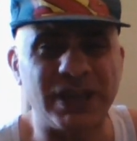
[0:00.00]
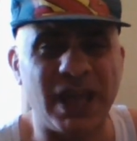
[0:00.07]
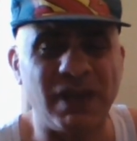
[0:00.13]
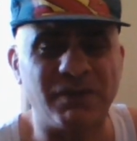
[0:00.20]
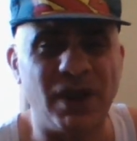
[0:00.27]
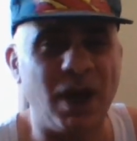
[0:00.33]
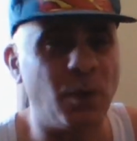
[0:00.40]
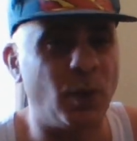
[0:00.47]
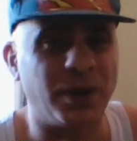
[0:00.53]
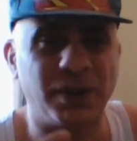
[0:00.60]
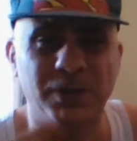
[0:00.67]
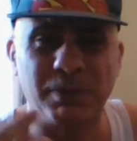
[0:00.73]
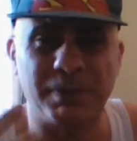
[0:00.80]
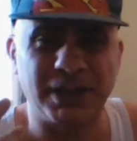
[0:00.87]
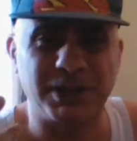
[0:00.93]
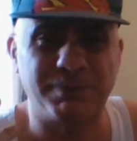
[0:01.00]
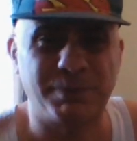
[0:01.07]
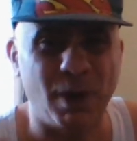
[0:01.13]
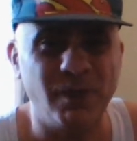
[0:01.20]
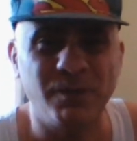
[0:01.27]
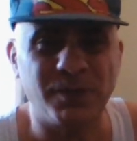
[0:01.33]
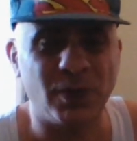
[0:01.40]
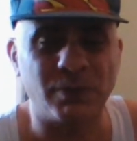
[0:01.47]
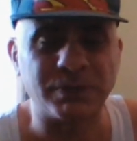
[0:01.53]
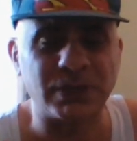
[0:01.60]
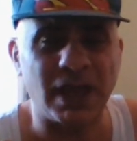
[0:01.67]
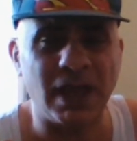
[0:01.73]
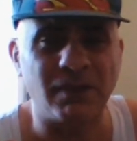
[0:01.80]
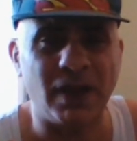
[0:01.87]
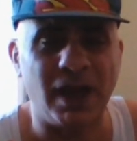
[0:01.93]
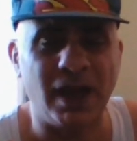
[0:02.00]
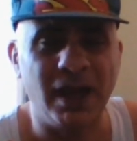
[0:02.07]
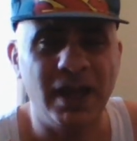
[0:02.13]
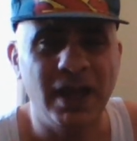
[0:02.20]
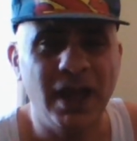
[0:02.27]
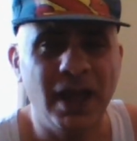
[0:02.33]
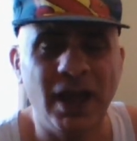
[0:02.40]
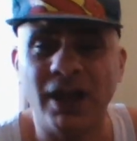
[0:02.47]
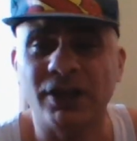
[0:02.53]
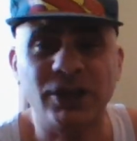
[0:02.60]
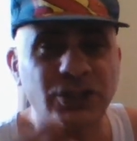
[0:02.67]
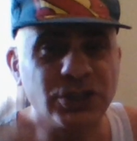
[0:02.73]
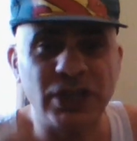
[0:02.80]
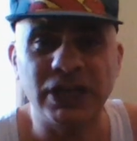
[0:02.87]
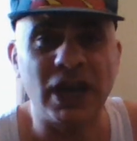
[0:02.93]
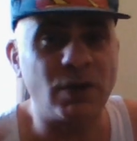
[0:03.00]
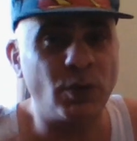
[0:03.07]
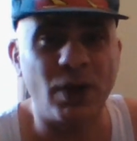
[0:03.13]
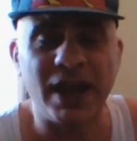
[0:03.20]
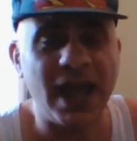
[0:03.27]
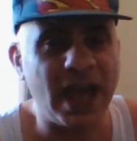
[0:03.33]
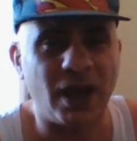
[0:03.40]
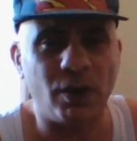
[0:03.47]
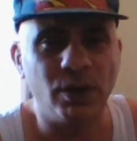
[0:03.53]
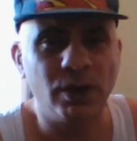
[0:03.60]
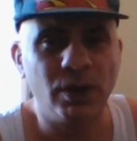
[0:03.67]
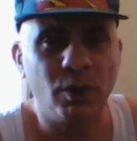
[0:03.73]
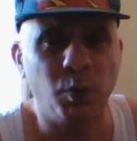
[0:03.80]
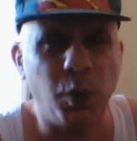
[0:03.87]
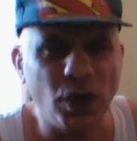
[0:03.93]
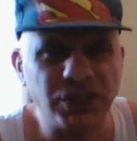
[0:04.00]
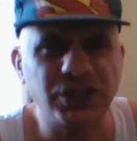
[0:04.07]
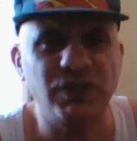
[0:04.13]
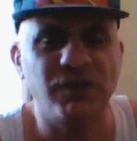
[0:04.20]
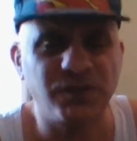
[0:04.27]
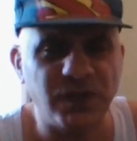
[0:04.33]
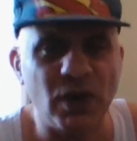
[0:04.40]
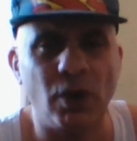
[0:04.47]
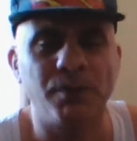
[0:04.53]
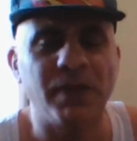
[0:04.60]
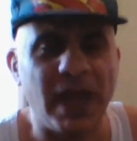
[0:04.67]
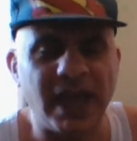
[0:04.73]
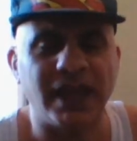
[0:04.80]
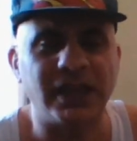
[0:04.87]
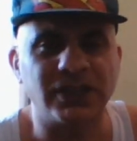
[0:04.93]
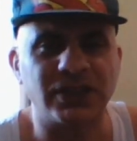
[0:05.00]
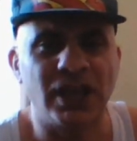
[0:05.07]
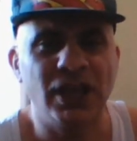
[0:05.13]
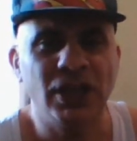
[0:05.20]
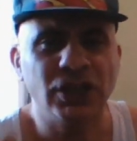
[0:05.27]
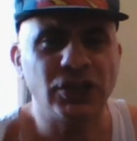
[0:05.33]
ever and one of the best Bond films ever, Casino Royale. What a film that is.